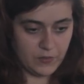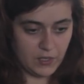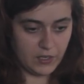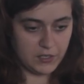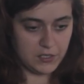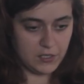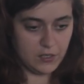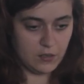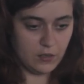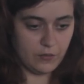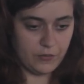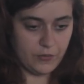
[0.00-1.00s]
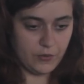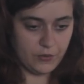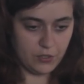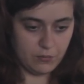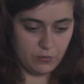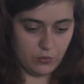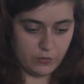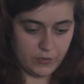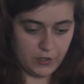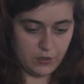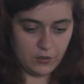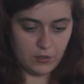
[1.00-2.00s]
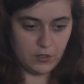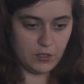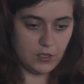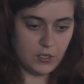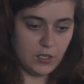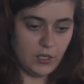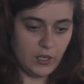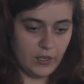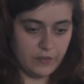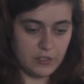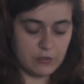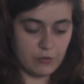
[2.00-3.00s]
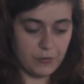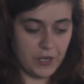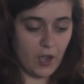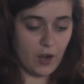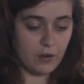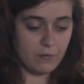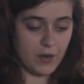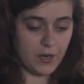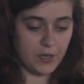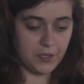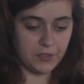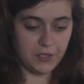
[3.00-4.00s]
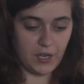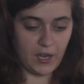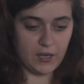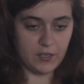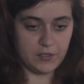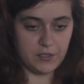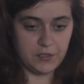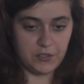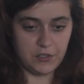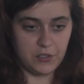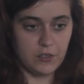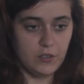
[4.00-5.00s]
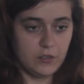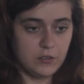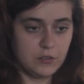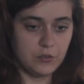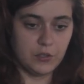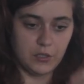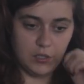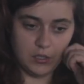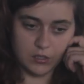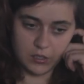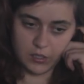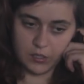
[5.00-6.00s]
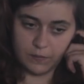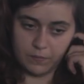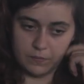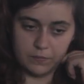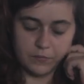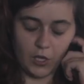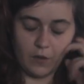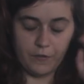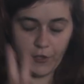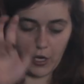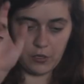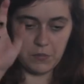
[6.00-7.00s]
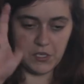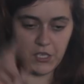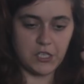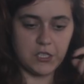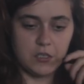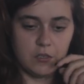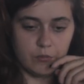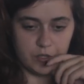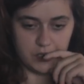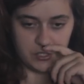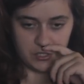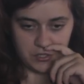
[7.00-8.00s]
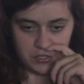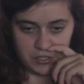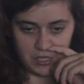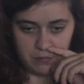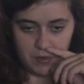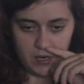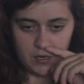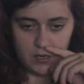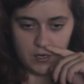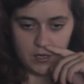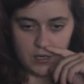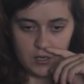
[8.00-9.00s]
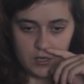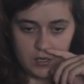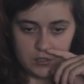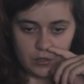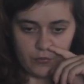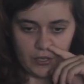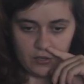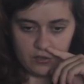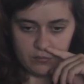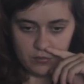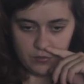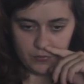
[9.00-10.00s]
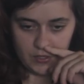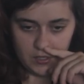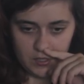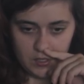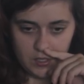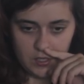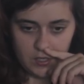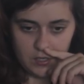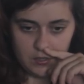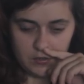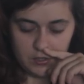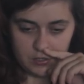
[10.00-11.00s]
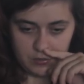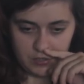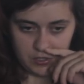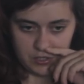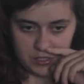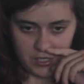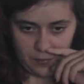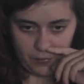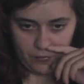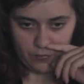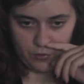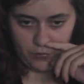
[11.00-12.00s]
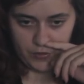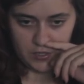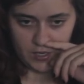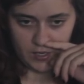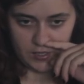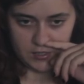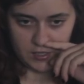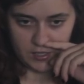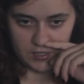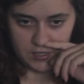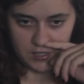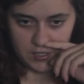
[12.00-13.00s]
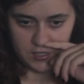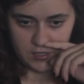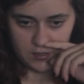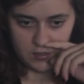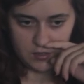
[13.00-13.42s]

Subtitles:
ID of the movie. And this will be automatically added here to the documentation, which is just a schema. So if I go to movie, this returns a type of movie that has an ID